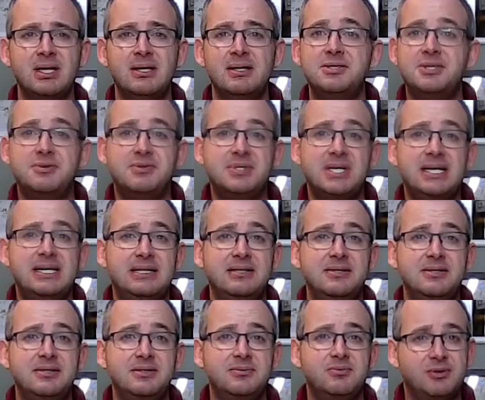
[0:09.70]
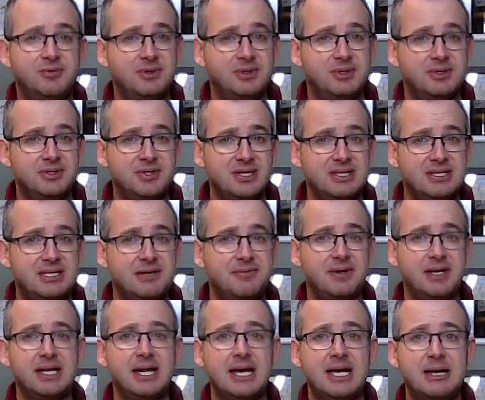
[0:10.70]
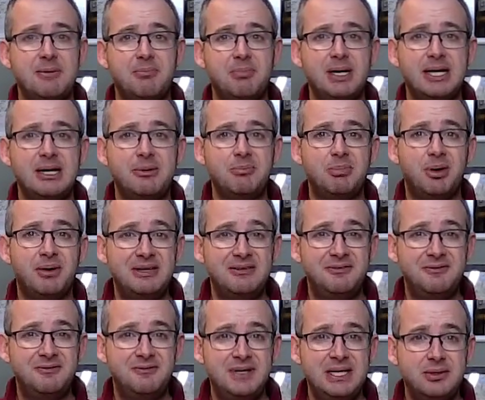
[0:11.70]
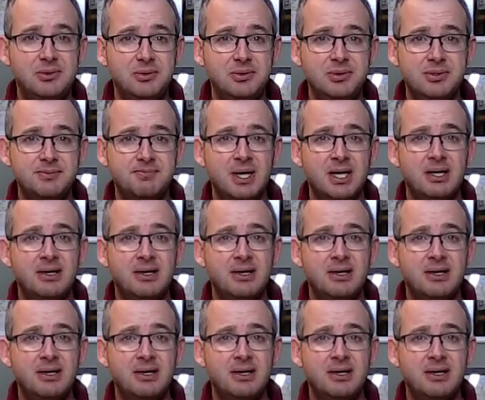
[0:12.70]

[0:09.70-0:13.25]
So tannins, with the scientific name being polyphenols,